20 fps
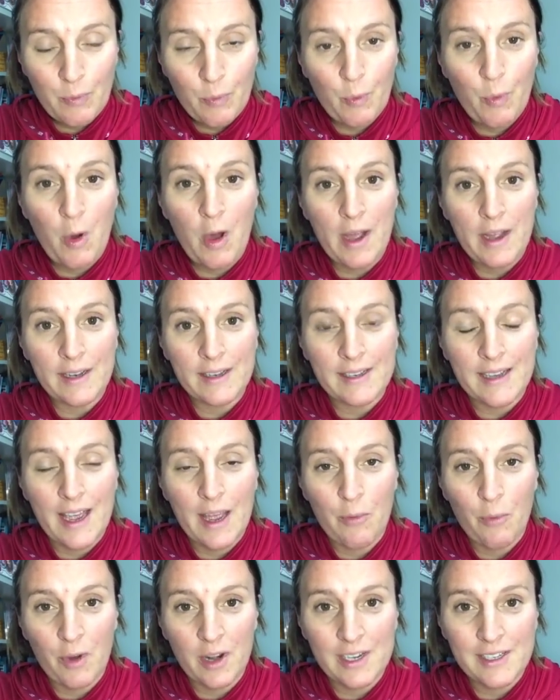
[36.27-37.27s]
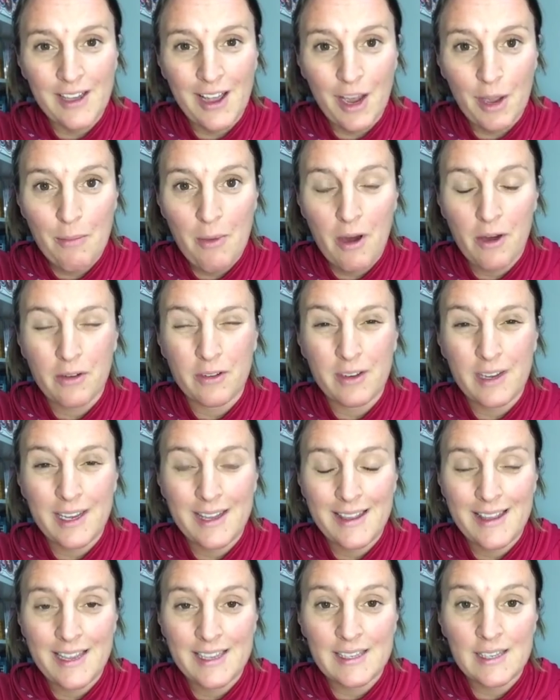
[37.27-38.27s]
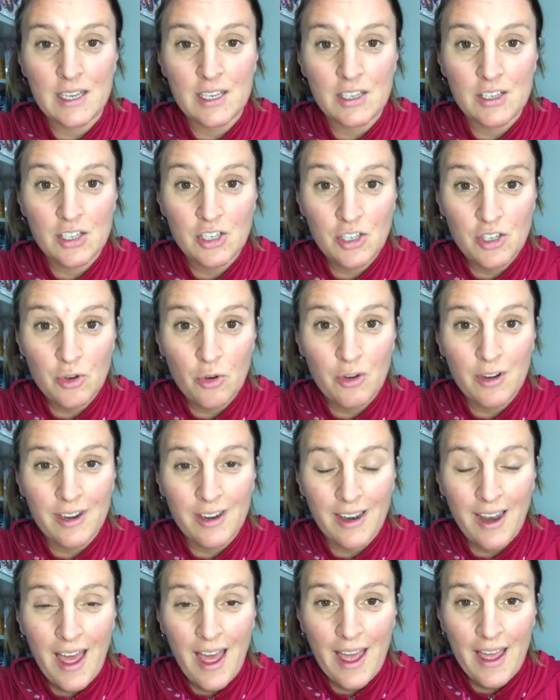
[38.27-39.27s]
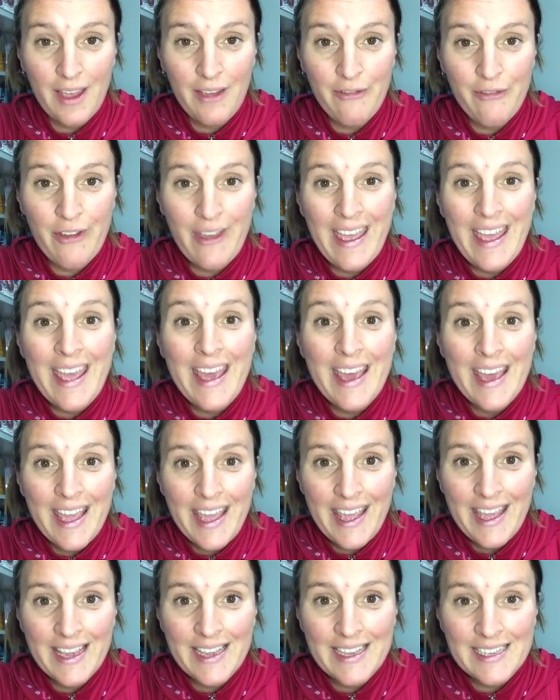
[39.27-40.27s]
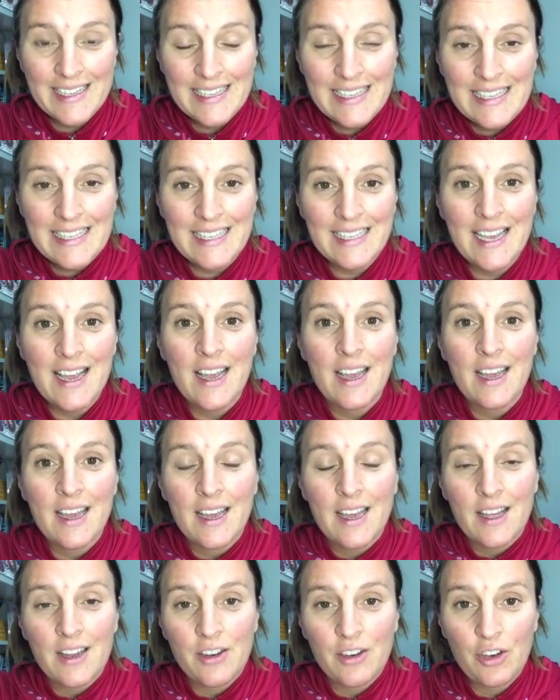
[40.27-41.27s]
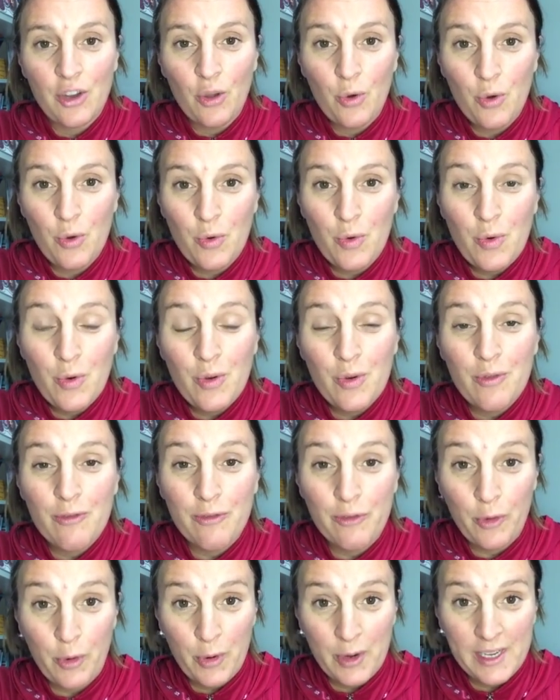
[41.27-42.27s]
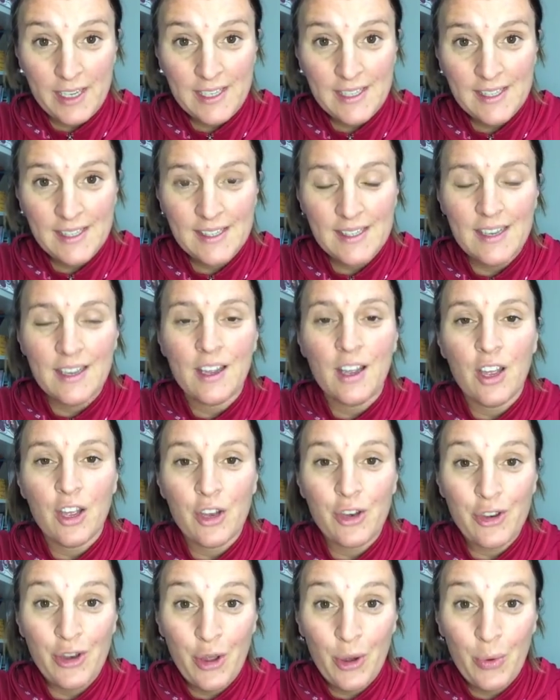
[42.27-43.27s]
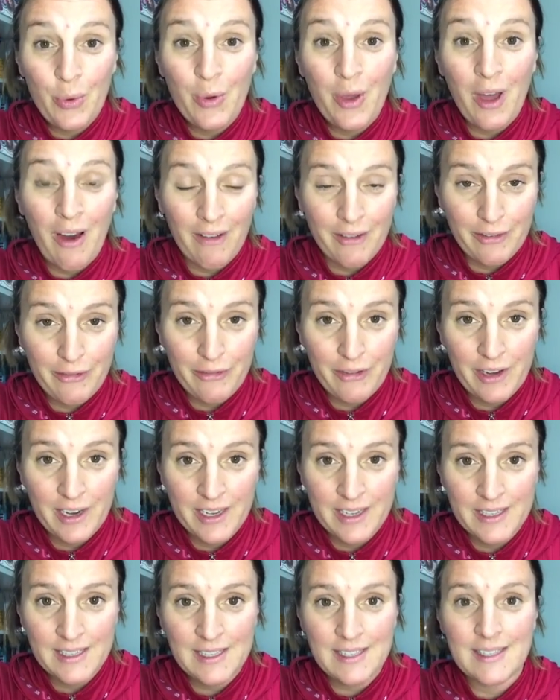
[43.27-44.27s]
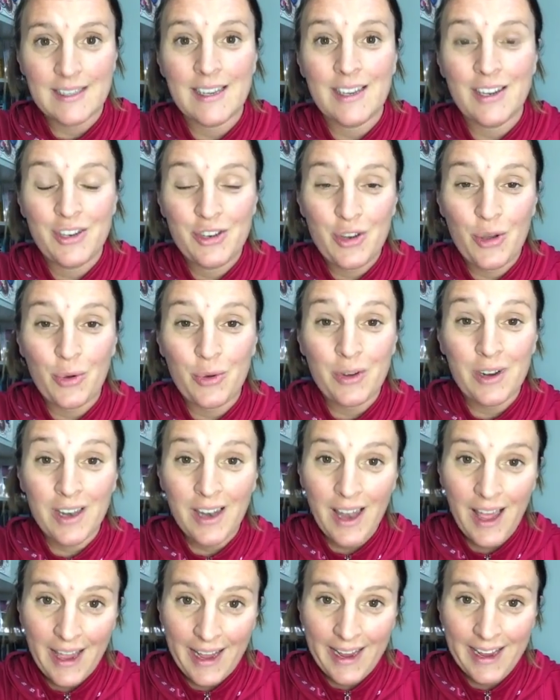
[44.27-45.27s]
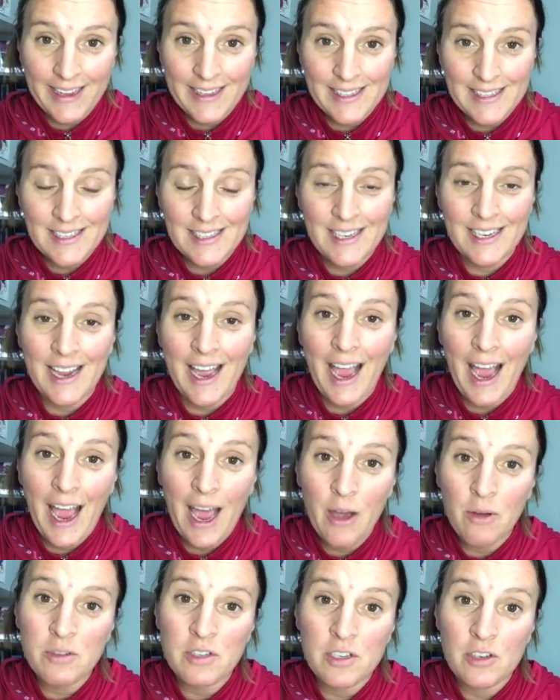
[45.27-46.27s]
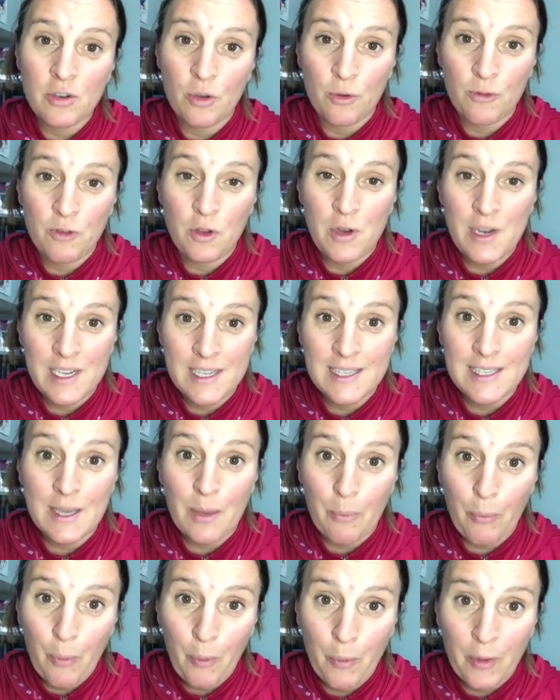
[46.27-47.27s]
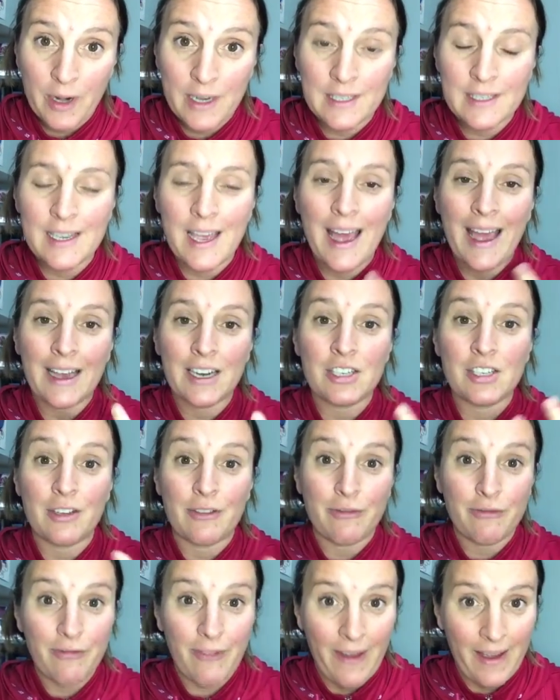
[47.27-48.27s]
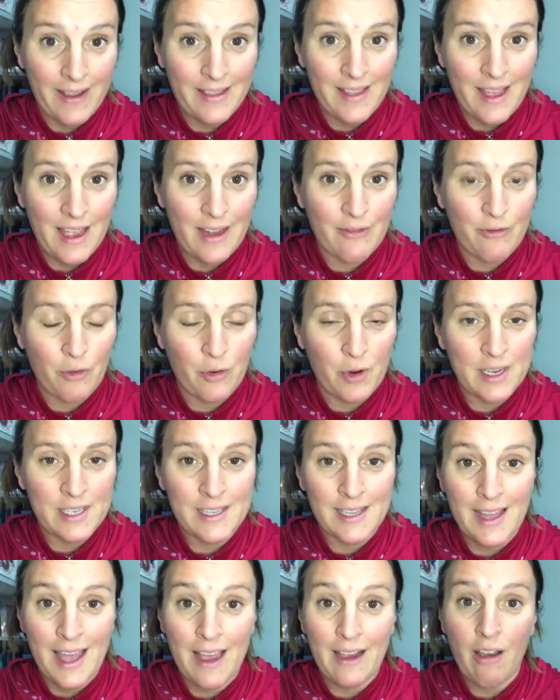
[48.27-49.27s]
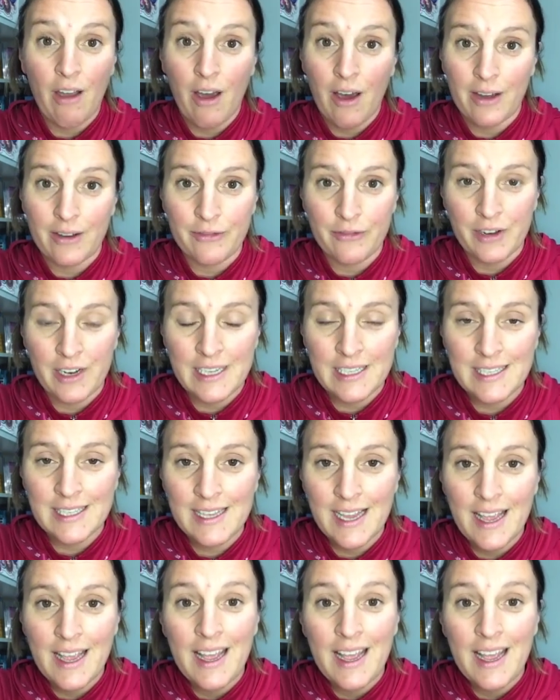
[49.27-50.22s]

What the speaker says: what I want to talk about in this short live is no voice, no confidence, no clients, and how to know if you need support to actually find that voice and that confidence.